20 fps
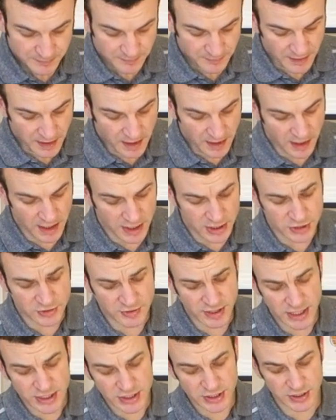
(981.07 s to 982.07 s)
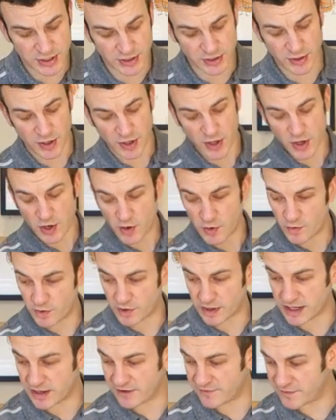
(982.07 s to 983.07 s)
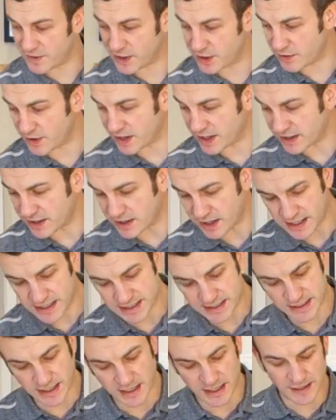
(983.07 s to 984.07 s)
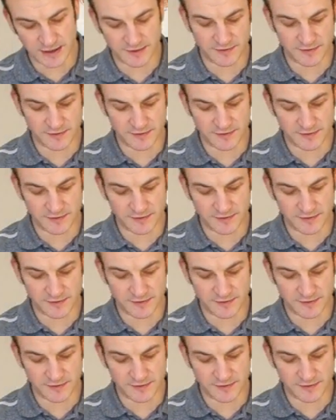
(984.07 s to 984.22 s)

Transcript: hydration will give you a nice kind